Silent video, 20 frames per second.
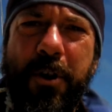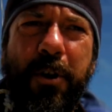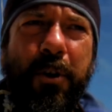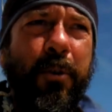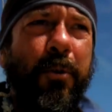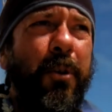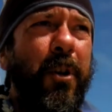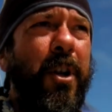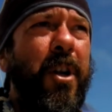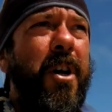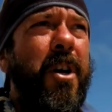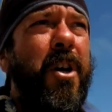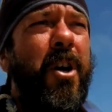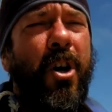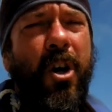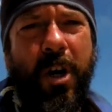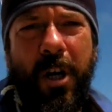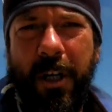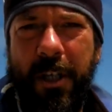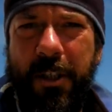noon
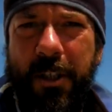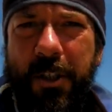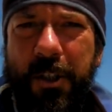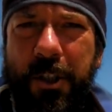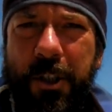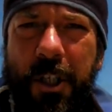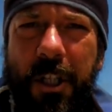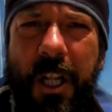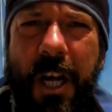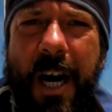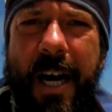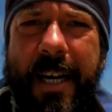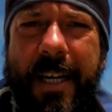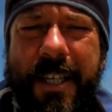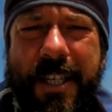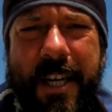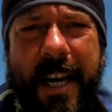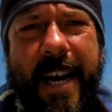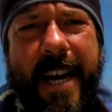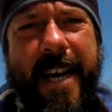on July
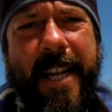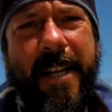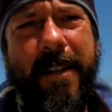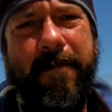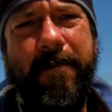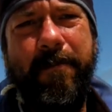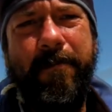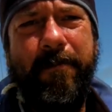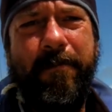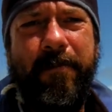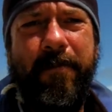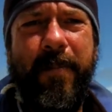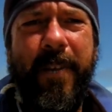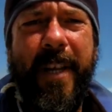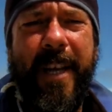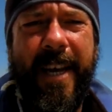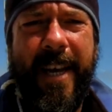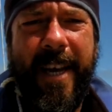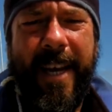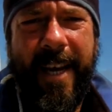
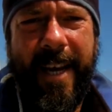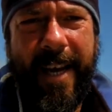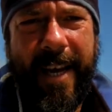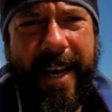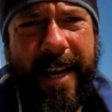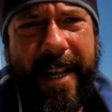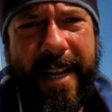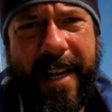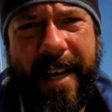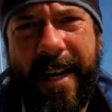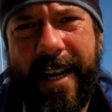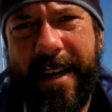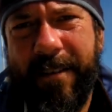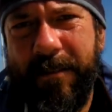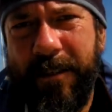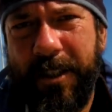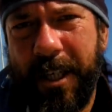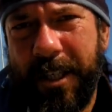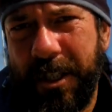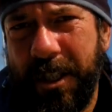10, and I
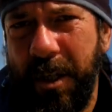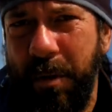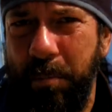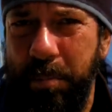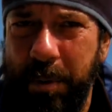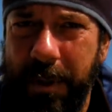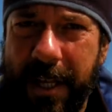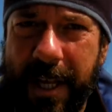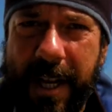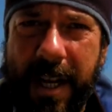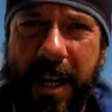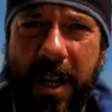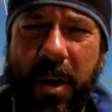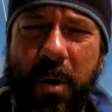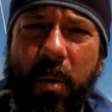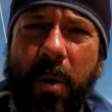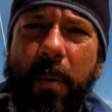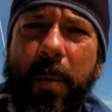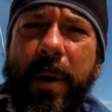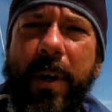have just completed
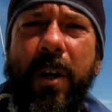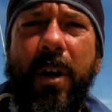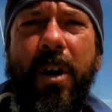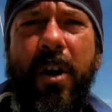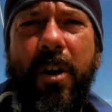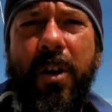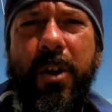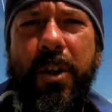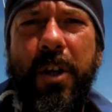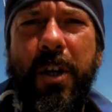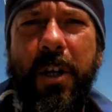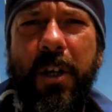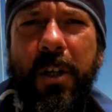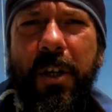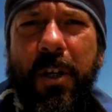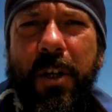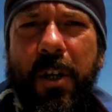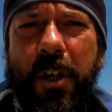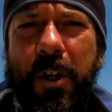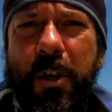what we call the
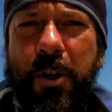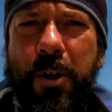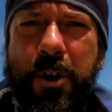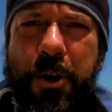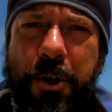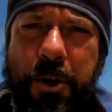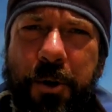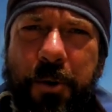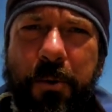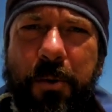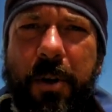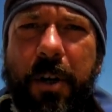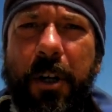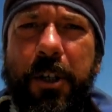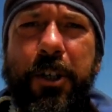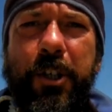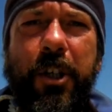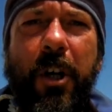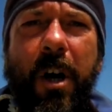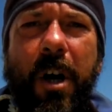
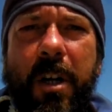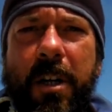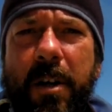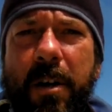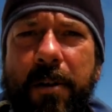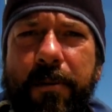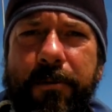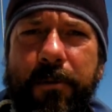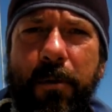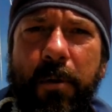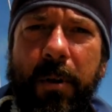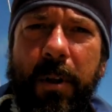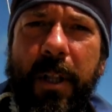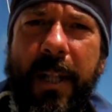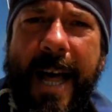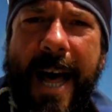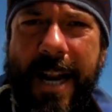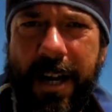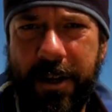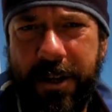noon shot for
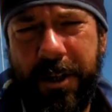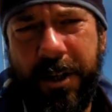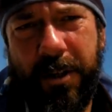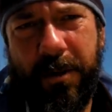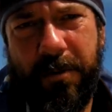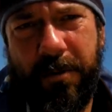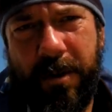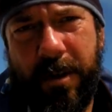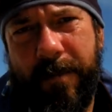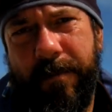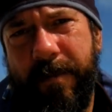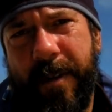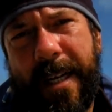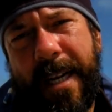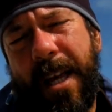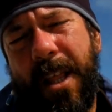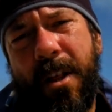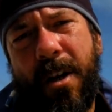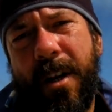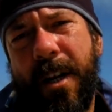Latitude,
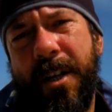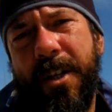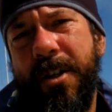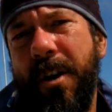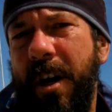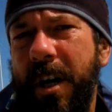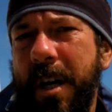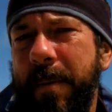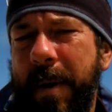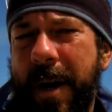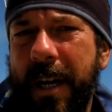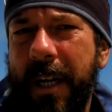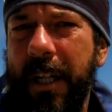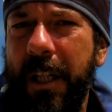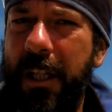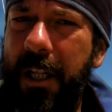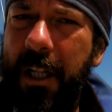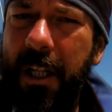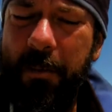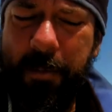and I thought I'd talk about it
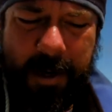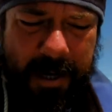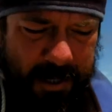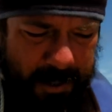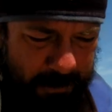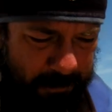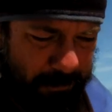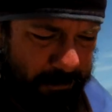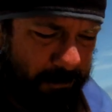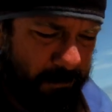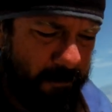a little bit.